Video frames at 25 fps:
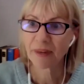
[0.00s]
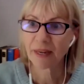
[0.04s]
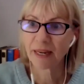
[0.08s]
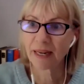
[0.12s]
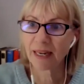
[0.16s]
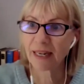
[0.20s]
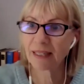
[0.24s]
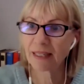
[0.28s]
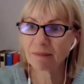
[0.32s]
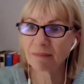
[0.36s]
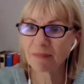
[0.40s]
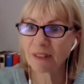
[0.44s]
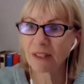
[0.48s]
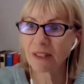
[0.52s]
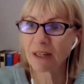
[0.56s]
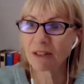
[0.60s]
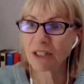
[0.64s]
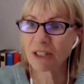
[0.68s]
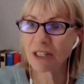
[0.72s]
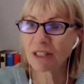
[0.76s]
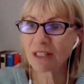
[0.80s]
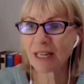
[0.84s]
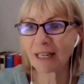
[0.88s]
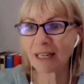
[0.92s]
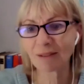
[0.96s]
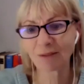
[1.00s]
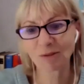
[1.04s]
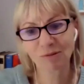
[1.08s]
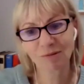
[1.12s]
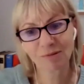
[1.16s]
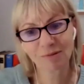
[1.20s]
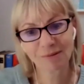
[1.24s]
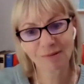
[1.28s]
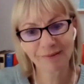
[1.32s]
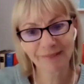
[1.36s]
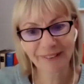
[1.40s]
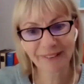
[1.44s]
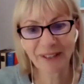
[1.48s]
um, you know, she's like,
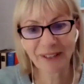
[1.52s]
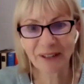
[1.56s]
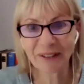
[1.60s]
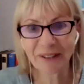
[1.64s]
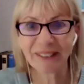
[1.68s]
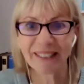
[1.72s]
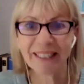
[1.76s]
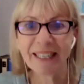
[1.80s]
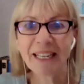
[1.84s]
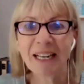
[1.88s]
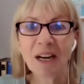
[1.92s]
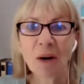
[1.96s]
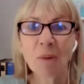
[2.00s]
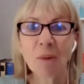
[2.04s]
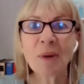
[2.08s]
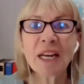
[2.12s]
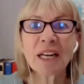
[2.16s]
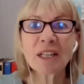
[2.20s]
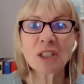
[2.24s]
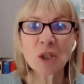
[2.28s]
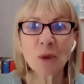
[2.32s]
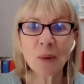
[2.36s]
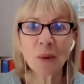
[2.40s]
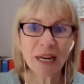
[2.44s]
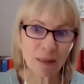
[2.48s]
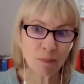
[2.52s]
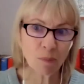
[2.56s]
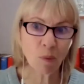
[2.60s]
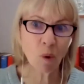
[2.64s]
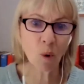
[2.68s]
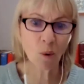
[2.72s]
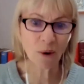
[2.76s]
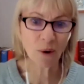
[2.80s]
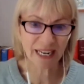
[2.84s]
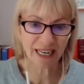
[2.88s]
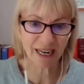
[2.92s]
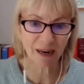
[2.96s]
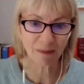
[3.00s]
mm, you know, are we going to do any
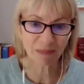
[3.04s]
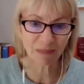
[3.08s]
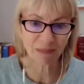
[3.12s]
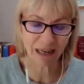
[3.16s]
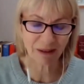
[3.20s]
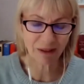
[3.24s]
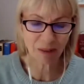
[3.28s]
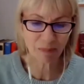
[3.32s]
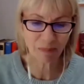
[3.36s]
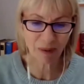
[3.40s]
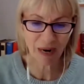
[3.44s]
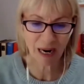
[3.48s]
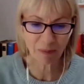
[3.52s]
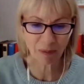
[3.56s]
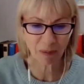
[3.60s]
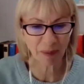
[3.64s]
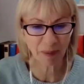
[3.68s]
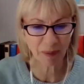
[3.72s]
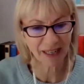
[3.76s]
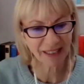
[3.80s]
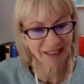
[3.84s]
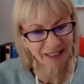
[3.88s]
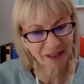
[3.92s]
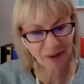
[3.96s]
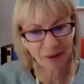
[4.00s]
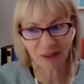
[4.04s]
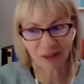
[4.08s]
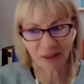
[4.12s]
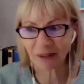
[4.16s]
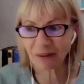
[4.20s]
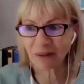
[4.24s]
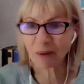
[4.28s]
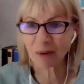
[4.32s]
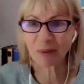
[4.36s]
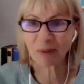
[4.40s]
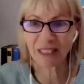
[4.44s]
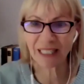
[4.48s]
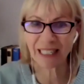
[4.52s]
more? And it comes out in paperback. I said, I don't
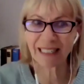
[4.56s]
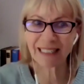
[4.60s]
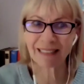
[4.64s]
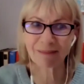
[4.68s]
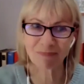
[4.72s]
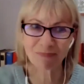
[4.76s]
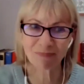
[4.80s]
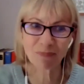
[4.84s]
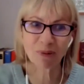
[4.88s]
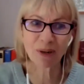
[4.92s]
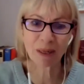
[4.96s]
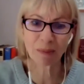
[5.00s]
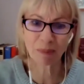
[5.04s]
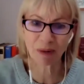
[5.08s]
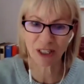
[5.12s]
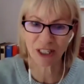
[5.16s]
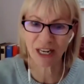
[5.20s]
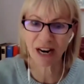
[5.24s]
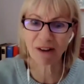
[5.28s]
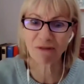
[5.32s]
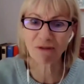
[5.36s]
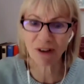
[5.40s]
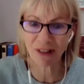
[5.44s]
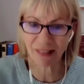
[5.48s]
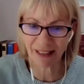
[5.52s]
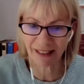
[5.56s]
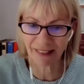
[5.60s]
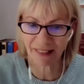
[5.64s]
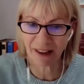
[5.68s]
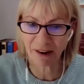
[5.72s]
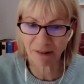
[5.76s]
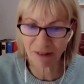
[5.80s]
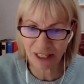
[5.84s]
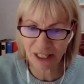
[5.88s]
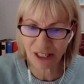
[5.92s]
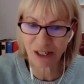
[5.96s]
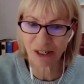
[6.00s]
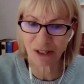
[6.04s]
know. We did pretty much everything
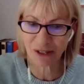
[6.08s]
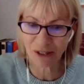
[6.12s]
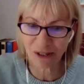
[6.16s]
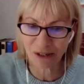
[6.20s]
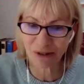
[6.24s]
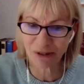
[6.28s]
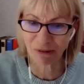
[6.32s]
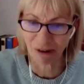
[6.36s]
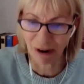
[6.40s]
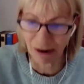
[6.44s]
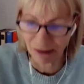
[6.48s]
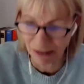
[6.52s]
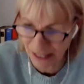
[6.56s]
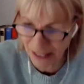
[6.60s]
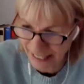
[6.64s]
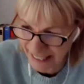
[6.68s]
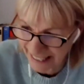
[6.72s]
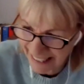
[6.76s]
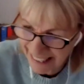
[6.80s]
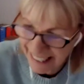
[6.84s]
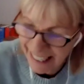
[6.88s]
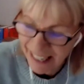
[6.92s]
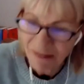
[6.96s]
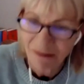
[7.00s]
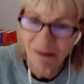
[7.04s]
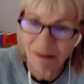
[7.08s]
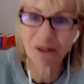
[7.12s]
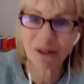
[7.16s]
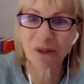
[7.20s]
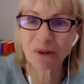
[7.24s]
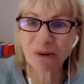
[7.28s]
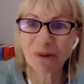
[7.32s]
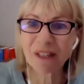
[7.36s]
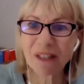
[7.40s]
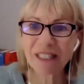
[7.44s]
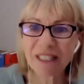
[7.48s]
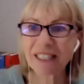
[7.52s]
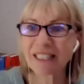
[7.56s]
there is to do, Rosie. I'm
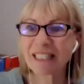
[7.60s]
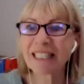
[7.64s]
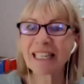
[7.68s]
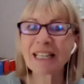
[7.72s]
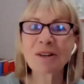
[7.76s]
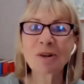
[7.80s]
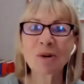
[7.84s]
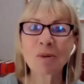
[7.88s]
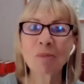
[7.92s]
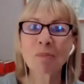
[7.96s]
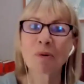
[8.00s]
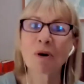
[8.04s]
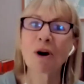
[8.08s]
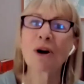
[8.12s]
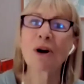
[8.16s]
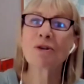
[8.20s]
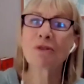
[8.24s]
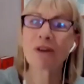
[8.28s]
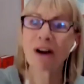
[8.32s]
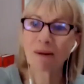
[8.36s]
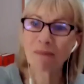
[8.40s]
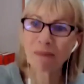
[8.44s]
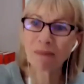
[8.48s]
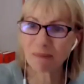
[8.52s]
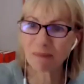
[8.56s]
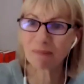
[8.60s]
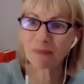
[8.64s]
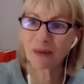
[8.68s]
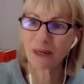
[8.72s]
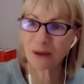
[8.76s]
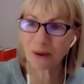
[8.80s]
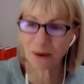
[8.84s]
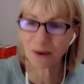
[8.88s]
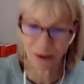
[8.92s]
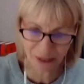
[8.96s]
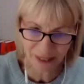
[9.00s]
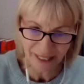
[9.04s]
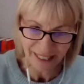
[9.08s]
sure there's a single program we haven't been
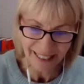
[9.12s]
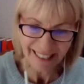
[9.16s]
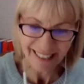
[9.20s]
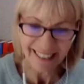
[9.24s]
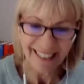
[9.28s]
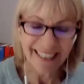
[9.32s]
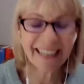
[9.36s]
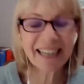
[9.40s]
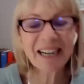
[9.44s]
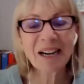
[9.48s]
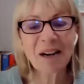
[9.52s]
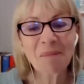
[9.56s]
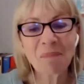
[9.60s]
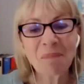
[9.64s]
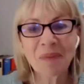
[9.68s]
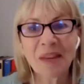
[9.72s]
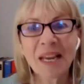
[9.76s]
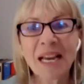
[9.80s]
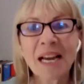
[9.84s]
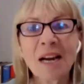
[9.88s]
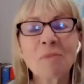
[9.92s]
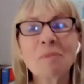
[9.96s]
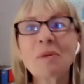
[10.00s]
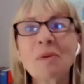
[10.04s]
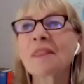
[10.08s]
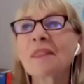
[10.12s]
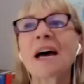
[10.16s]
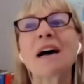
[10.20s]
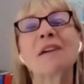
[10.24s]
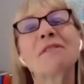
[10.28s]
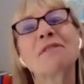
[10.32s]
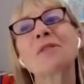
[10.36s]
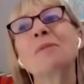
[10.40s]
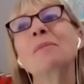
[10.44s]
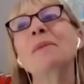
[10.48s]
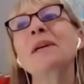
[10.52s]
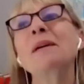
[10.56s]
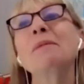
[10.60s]
on. Um, but that
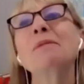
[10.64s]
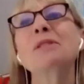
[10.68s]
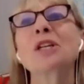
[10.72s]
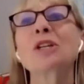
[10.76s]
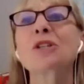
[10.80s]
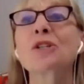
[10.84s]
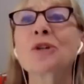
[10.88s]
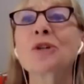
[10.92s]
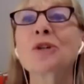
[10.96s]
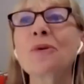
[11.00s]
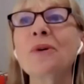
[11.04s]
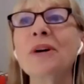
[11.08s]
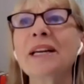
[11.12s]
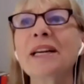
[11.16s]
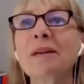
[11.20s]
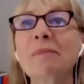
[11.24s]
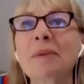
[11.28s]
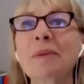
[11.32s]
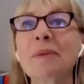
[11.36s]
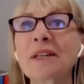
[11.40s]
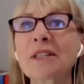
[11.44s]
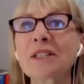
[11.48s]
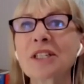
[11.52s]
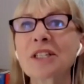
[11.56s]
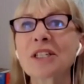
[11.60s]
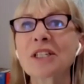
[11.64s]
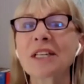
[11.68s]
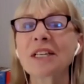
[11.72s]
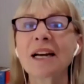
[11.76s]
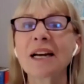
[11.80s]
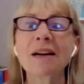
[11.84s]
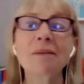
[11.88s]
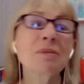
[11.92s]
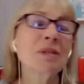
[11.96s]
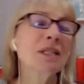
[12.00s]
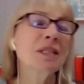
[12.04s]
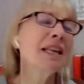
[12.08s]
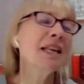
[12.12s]
for me was a joy because she,
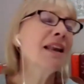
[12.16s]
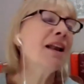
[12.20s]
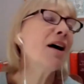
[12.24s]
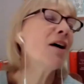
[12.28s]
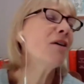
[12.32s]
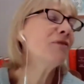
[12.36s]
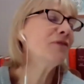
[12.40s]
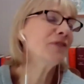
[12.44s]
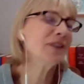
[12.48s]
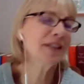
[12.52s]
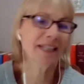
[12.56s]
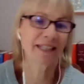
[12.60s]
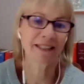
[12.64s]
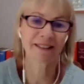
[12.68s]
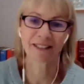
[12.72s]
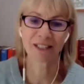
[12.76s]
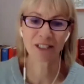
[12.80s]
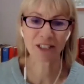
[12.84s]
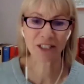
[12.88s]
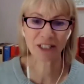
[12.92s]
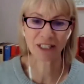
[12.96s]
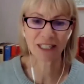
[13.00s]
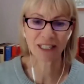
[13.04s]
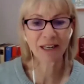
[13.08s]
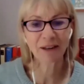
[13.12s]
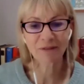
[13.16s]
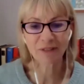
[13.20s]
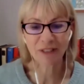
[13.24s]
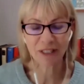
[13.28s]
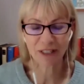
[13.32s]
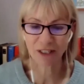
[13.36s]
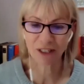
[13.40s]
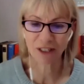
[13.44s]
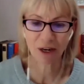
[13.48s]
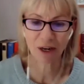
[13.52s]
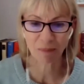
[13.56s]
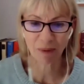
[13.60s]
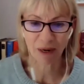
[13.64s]
I was lovely that she loved
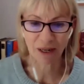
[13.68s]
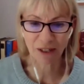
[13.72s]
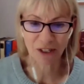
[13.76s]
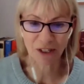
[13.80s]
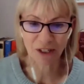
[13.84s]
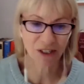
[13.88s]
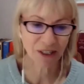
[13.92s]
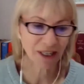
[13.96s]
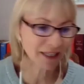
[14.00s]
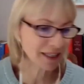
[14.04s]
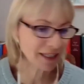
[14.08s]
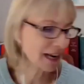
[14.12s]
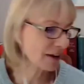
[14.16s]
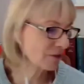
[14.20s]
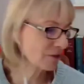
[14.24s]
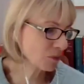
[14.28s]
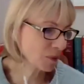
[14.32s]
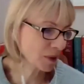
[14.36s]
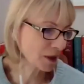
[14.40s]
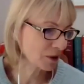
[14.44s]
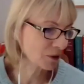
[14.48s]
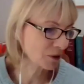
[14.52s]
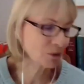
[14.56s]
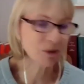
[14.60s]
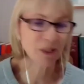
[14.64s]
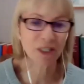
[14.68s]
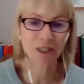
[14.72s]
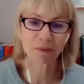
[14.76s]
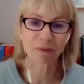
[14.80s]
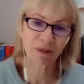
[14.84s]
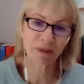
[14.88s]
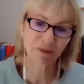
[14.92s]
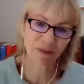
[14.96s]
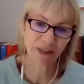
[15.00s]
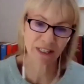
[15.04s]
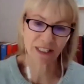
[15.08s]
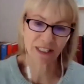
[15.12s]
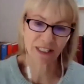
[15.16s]
it so much. And everybody thought she
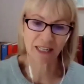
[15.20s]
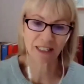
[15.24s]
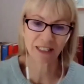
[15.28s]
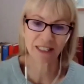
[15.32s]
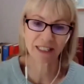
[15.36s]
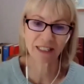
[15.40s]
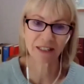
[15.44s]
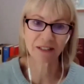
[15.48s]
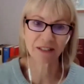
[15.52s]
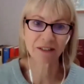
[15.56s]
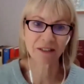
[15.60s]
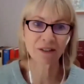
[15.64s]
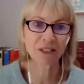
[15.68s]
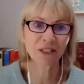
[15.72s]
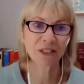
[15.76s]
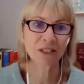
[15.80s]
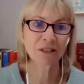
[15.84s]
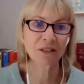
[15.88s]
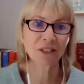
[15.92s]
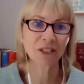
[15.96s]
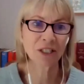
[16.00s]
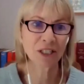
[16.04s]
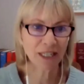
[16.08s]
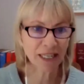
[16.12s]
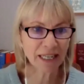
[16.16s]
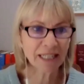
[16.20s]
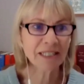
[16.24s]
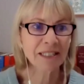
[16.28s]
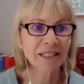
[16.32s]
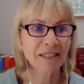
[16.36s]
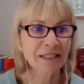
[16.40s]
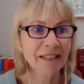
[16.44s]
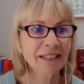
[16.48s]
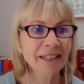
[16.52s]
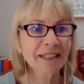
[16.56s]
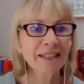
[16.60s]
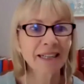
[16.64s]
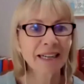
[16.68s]
was fantastic because she is
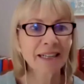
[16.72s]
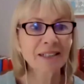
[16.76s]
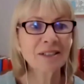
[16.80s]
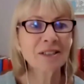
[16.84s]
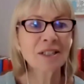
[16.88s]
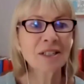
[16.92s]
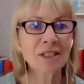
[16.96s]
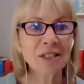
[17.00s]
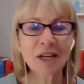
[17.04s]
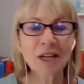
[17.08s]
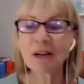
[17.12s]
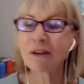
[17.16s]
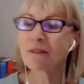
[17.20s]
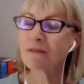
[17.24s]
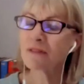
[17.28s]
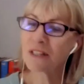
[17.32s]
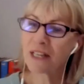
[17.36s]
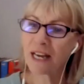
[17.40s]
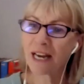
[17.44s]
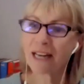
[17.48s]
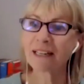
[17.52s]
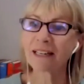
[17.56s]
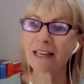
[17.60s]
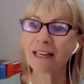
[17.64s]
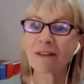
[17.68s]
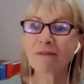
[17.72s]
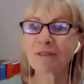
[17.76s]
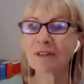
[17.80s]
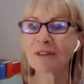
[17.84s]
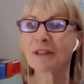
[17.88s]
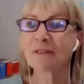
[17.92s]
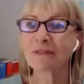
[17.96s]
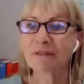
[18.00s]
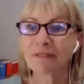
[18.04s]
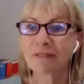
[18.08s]
and deserves that level of